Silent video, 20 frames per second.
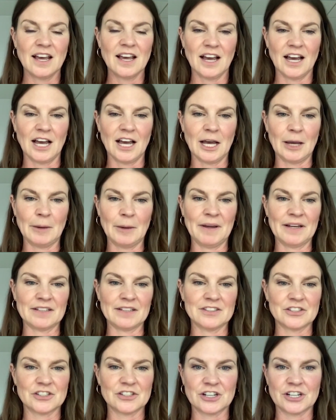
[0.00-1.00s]
um, i
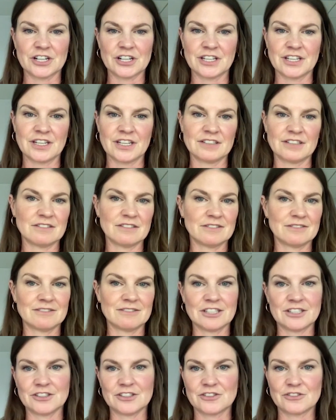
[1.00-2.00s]
started
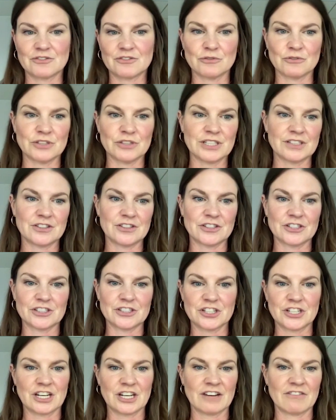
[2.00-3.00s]
just
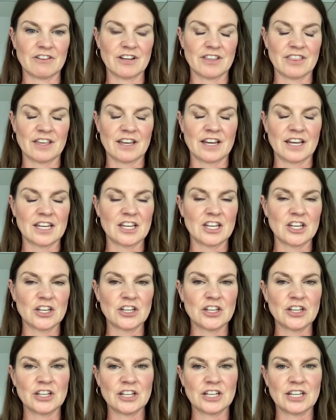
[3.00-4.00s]
researching everything i
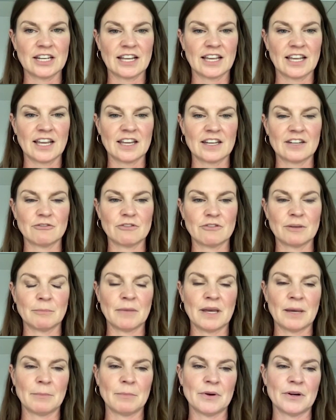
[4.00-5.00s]
could and i had
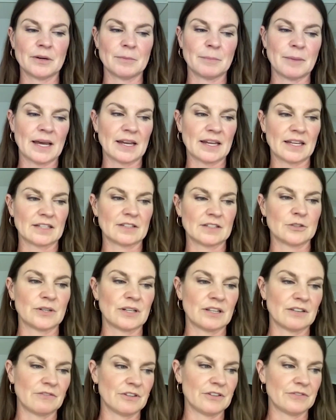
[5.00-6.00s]
remembered back in
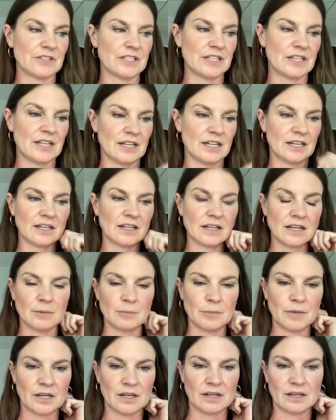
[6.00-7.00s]
2015
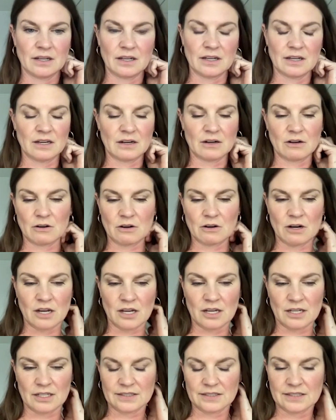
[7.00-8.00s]
coming
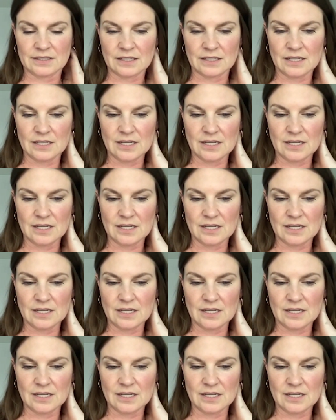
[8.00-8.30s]
across